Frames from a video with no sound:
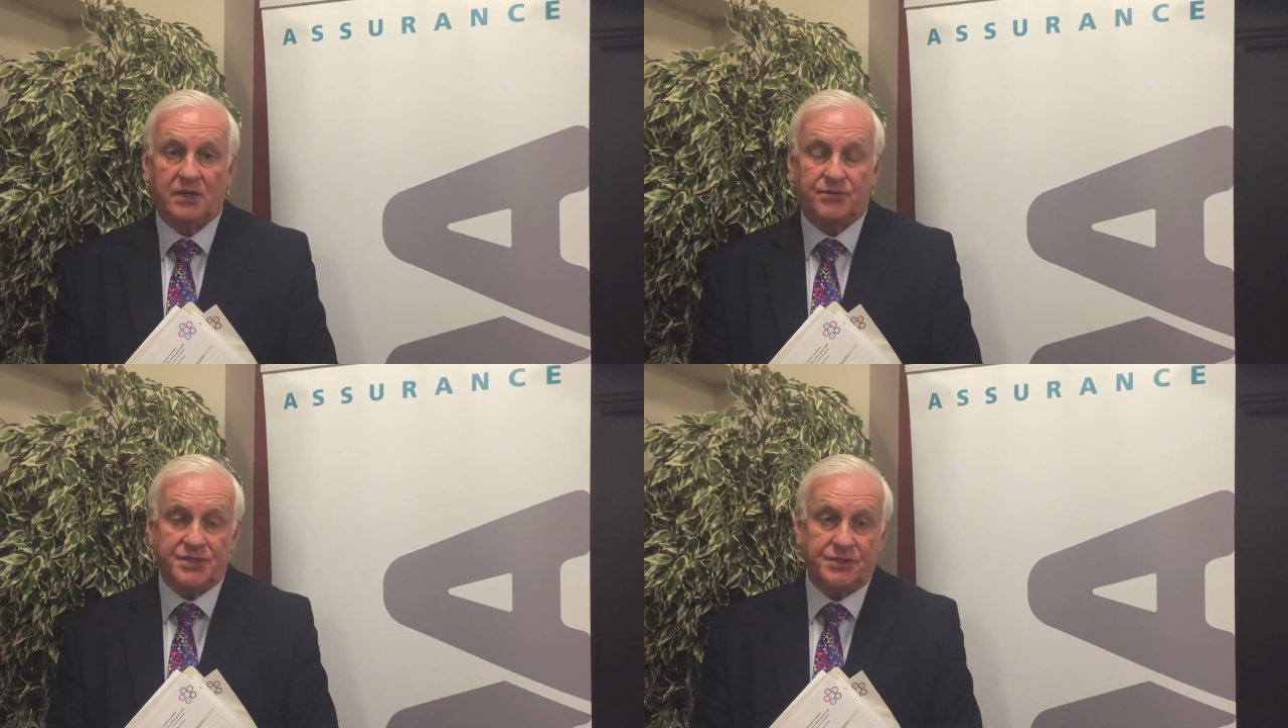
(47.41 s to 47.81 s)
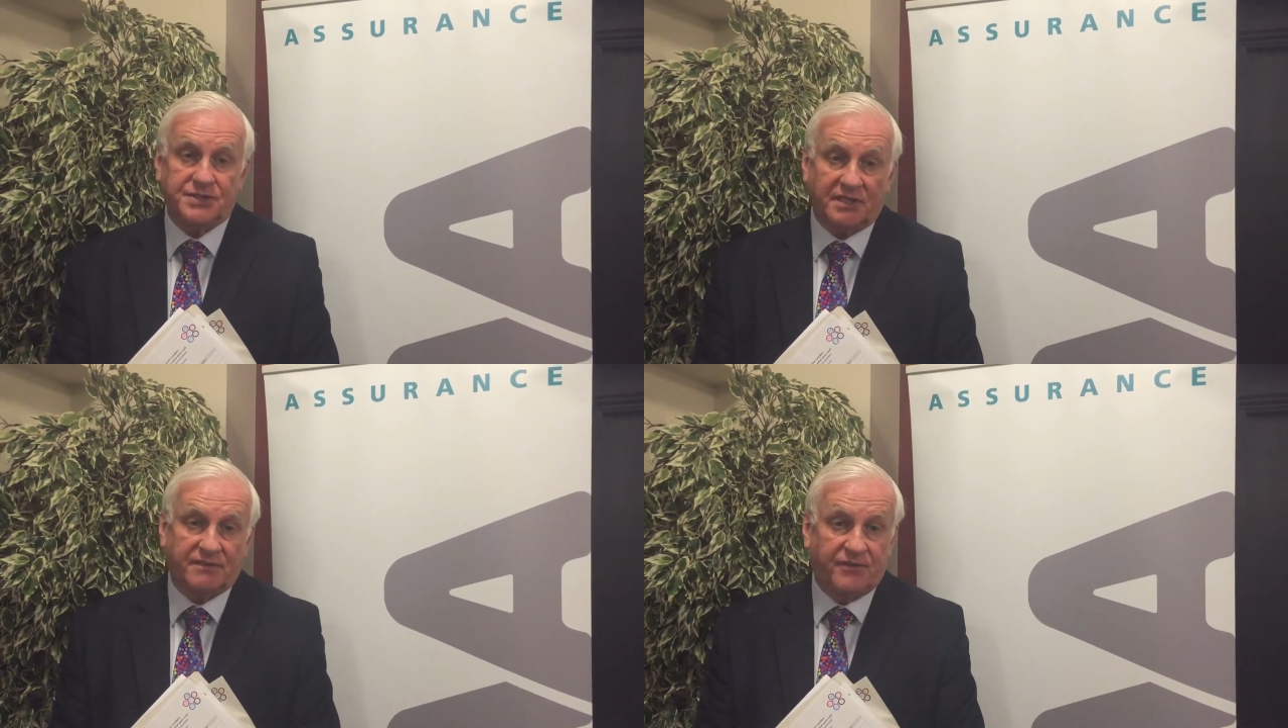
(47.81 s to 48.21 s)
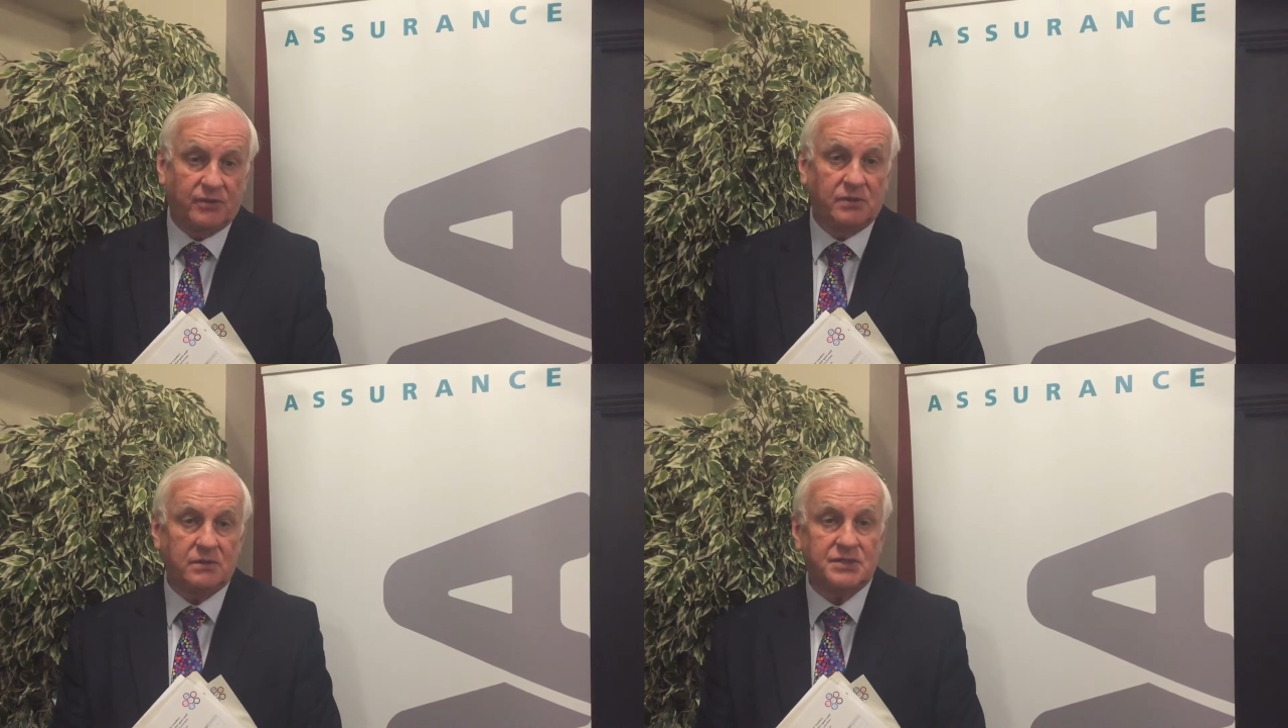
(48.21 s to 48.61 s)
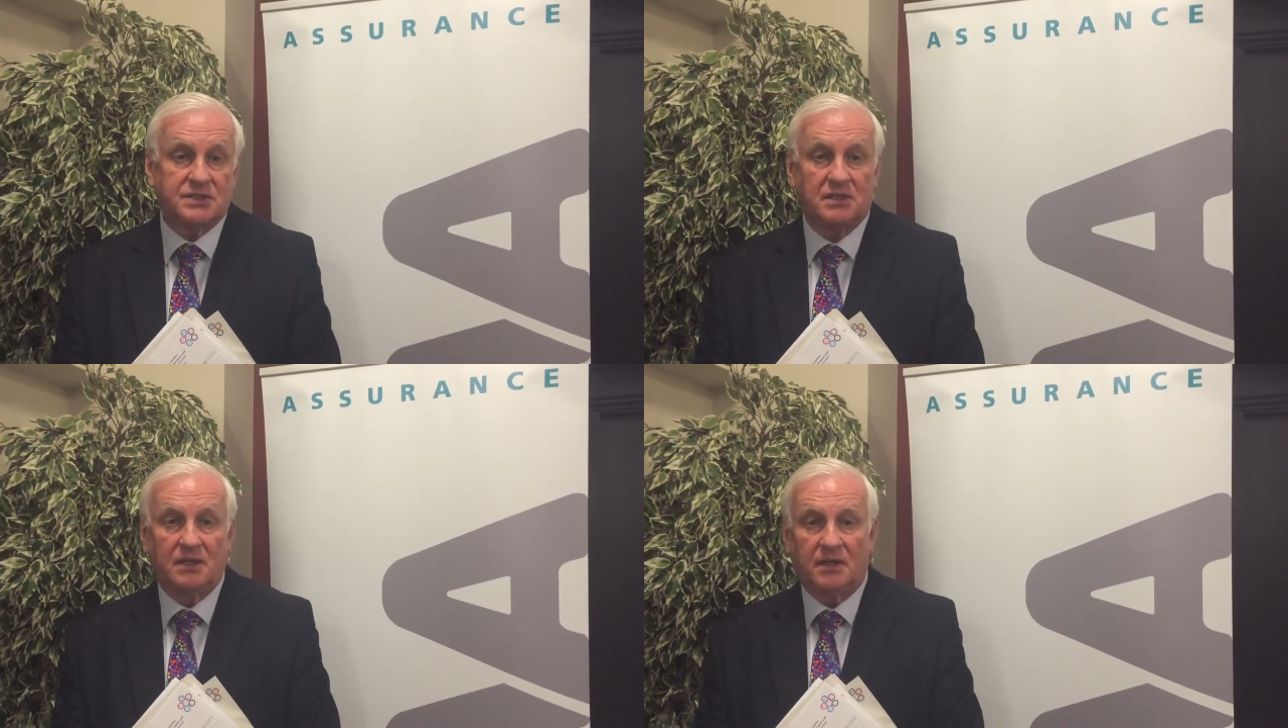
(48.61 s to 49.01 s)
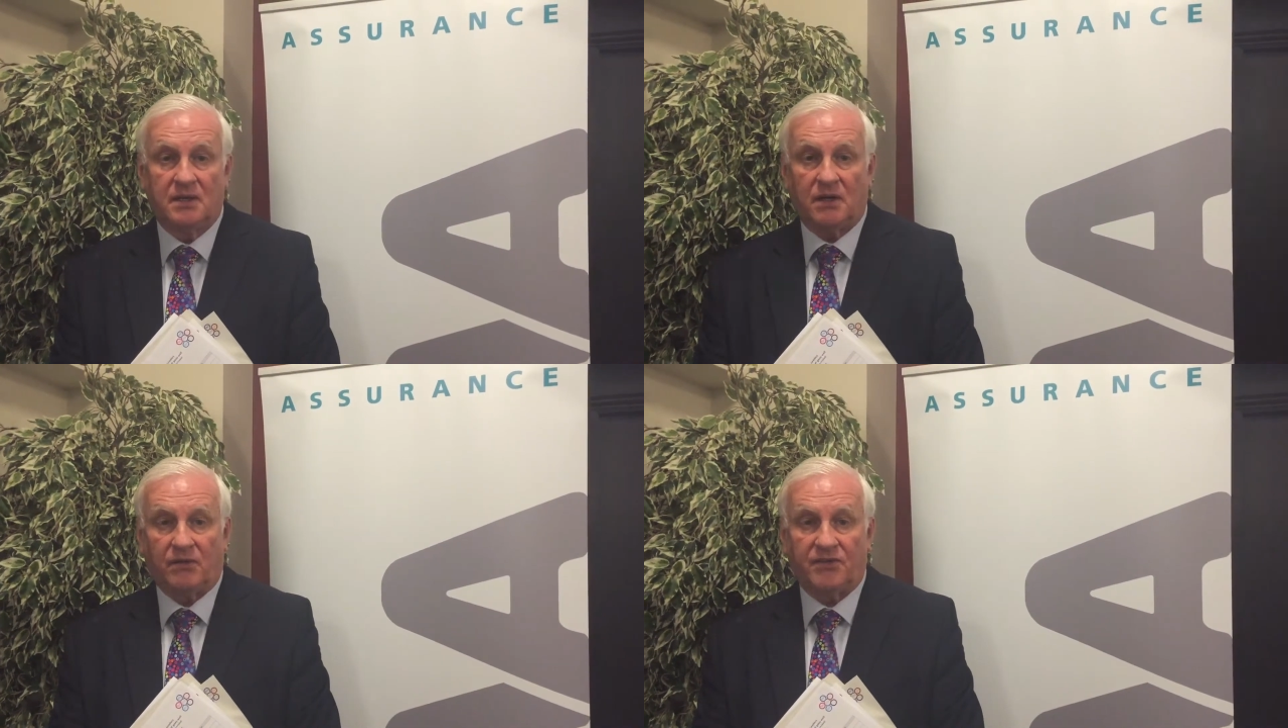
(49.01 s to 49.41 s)
reducing falls,
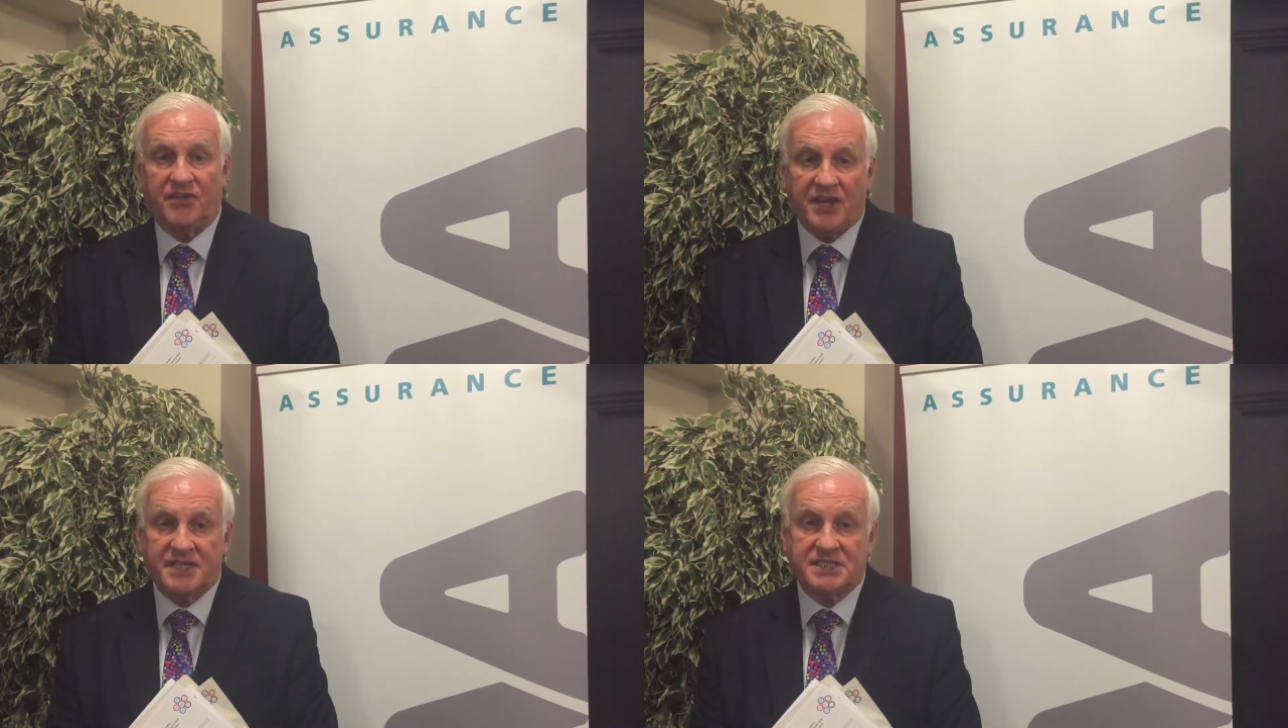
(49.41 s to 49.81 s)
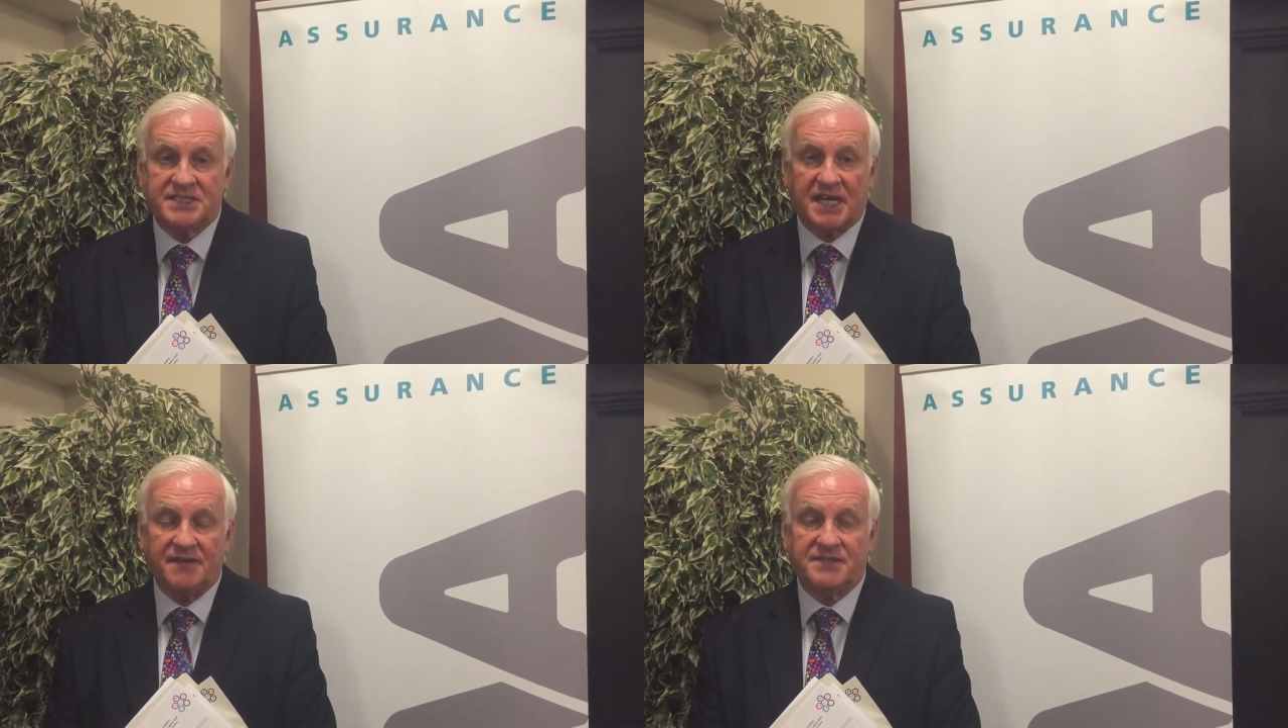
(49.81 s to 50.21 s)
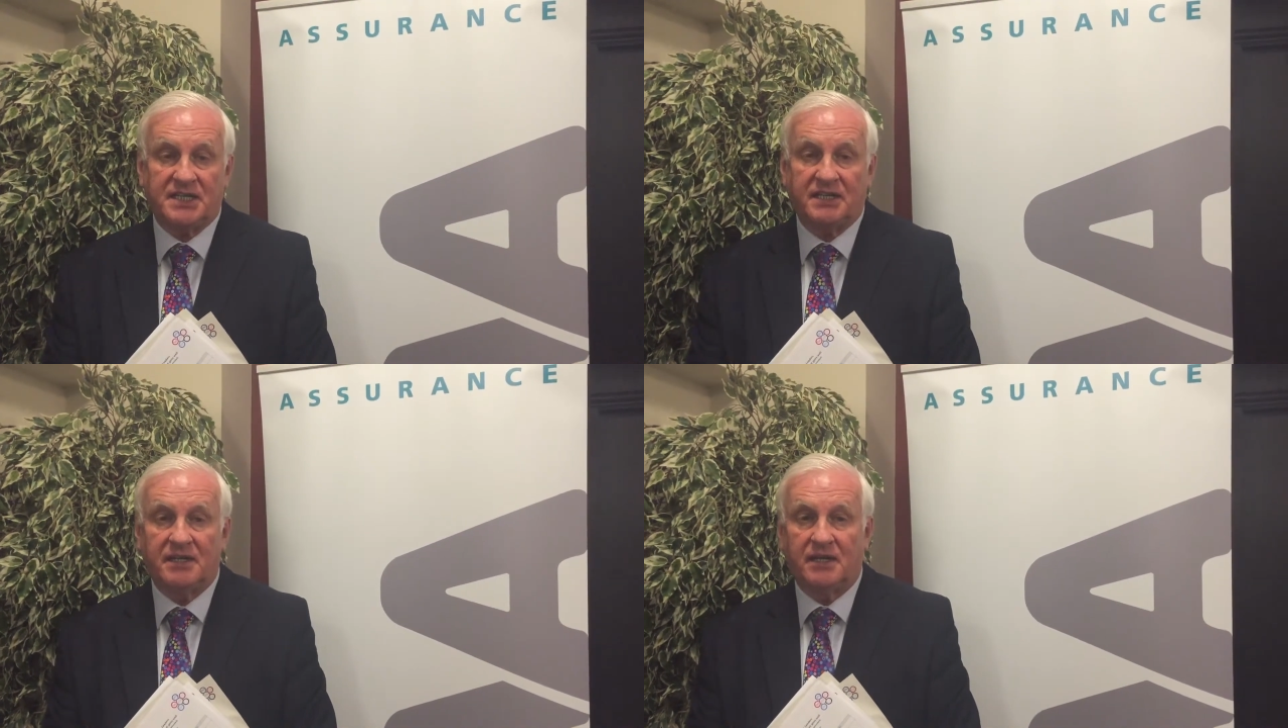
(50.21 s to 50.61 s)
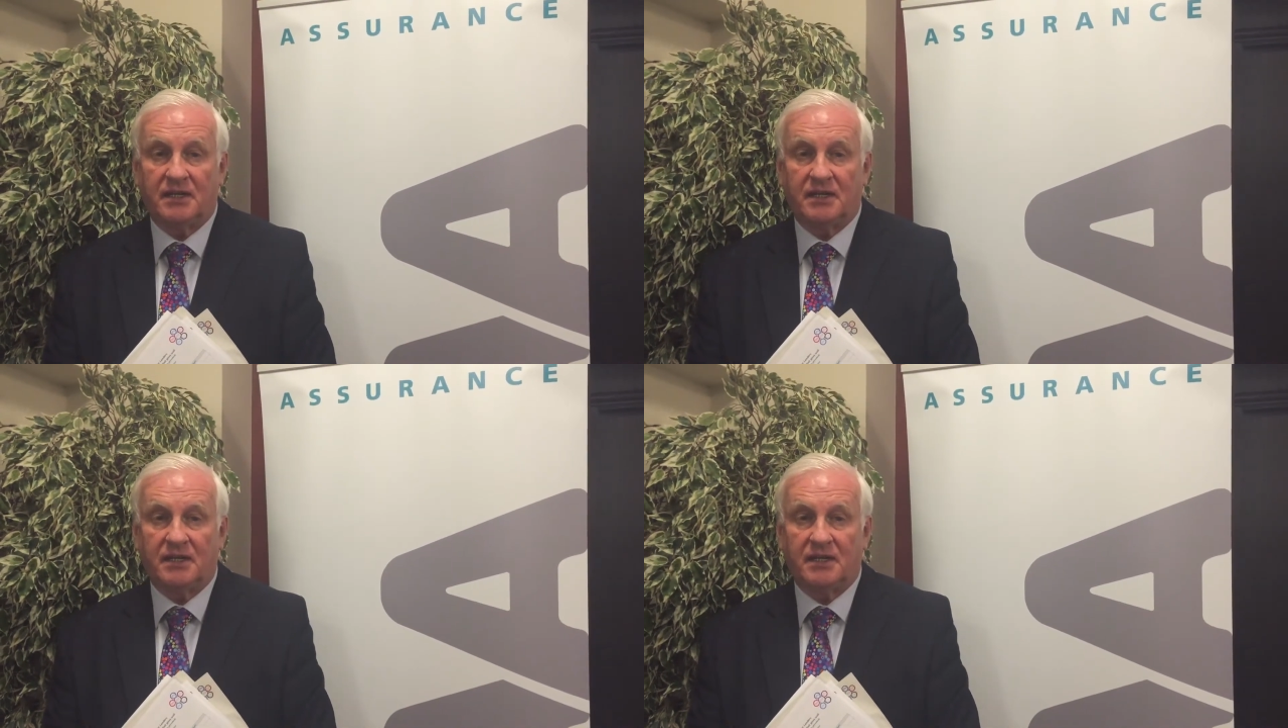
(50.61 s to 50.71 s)
on theatre safety,